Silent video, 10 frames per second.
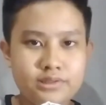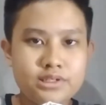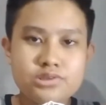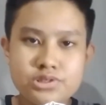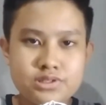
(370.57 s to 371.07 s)
Then
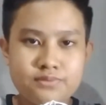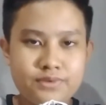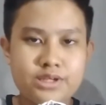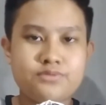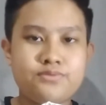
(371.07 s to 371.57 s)
let's just
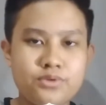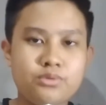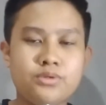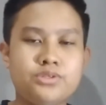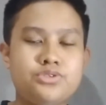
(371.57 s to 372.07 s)
fast
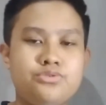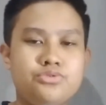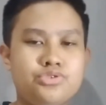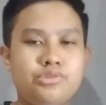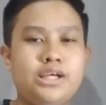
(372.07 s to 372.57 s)
forward
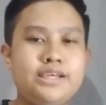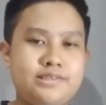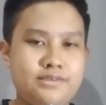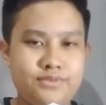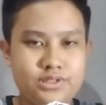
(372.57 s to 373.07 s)
to July
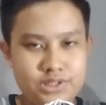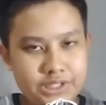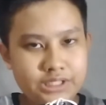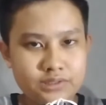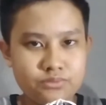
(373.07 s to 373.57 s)

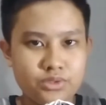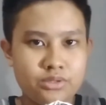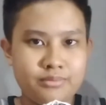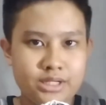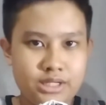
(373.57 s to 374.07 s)
17,
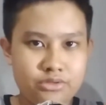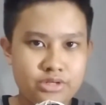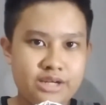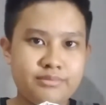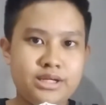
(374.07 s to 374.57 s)
where my
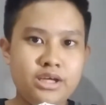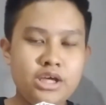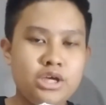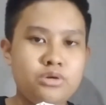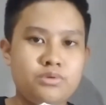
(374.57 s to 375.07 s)
grandma
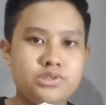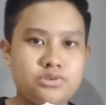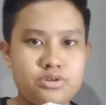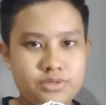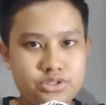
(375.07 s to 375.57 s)
was
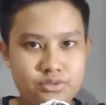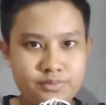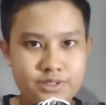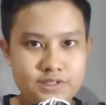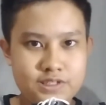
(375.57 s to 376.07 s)
going to
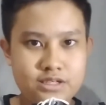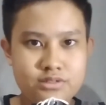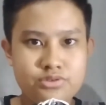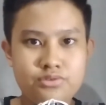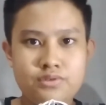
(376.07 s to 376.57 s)
be
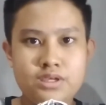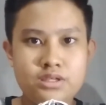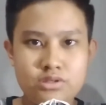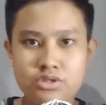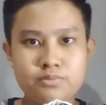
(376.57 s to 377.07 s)
sent to
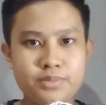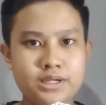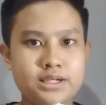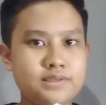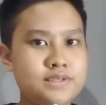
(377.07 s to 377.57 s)
the New
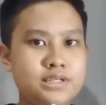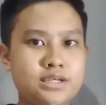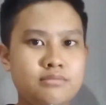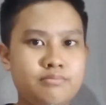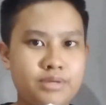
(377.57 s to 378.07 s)

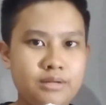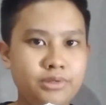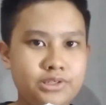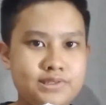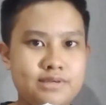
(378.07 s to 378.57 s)
Pangasinan
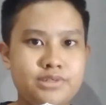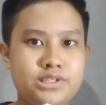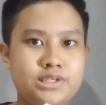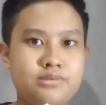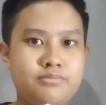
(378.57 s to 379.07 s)
public
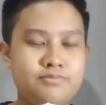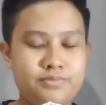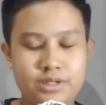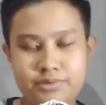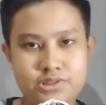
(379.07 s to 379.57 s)

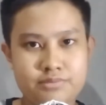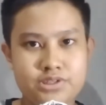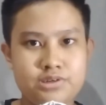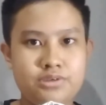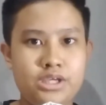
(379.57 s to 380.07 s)

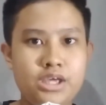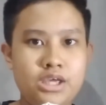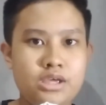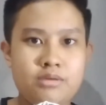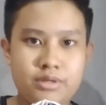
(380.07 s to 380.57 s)
cemetery.
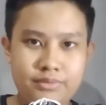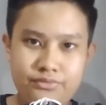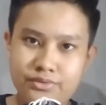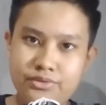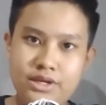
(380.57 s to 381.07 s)
But
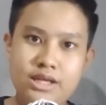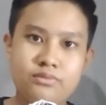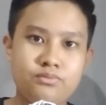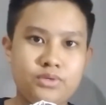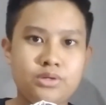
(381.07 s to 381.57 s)
before
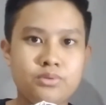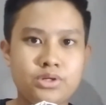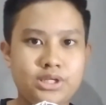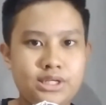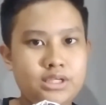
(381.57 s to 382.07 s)
that, we were
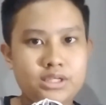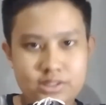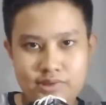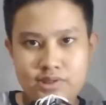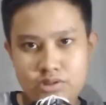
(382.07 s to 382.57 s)
in a
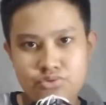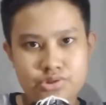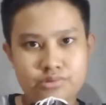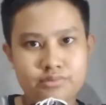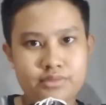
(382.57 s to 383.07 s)

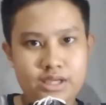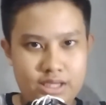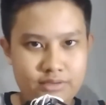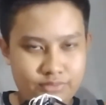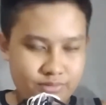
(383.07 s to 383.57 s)
cathedral,
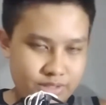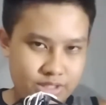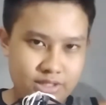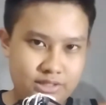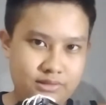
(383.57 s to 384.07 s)
a very
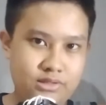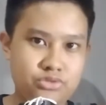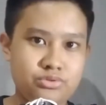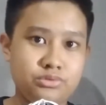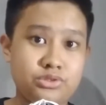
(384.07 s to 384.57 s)
young
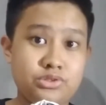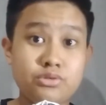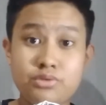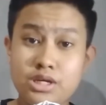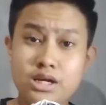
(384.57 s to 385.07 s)
cathedral,
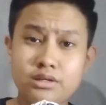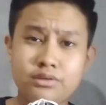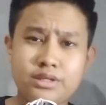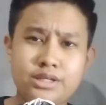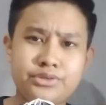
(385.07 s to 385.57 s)
so
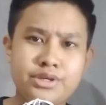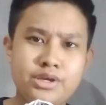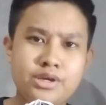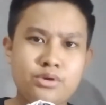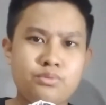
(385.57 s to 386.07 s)
young that
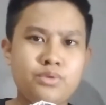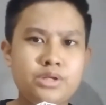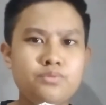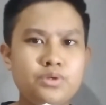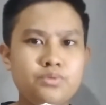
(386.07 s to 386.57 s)

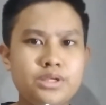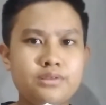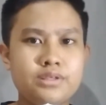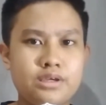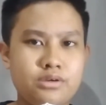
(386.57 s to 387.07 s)
when we
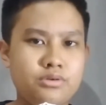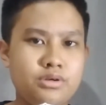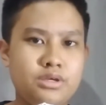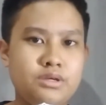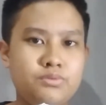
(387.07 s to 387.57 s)
went
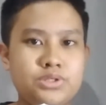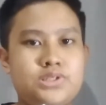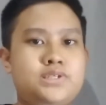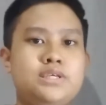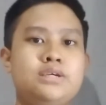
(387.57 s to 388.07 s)
there, it was
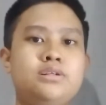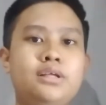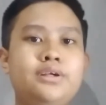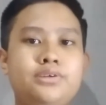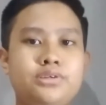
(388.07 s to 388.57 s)
still
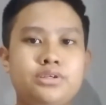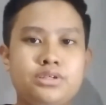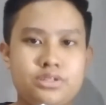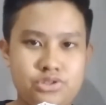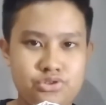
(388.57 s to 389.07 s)

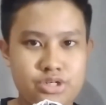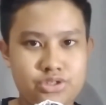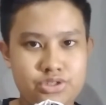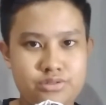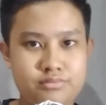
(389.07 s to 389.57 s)
under
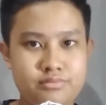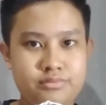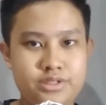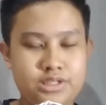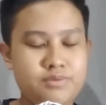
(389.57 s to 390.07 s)
construction.
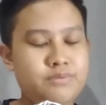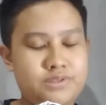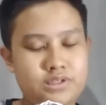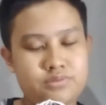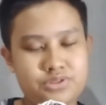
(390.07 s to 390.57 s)
It's maybe
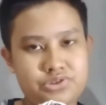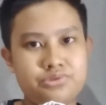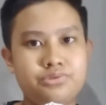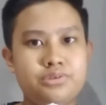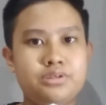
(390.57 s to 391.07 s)
6 months
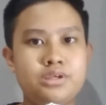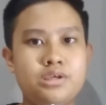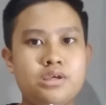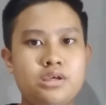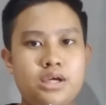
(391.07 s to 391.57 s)
old.
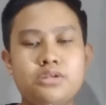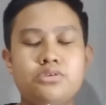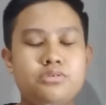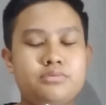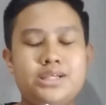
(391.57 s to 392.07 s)
I
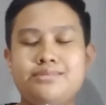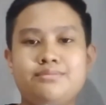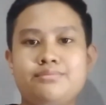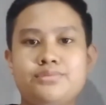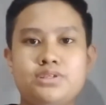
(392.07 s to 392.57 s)
don't know, that
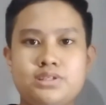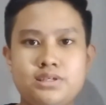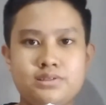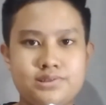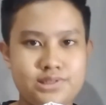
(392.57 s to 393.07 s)

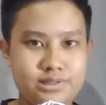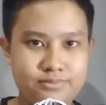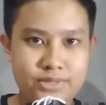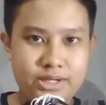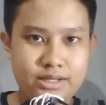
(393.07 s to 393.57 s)
is
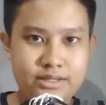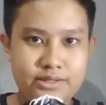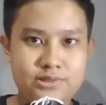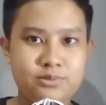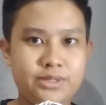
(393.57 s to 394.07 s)
just my
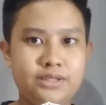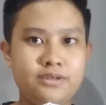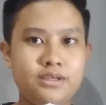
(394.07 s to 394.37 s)
estimate.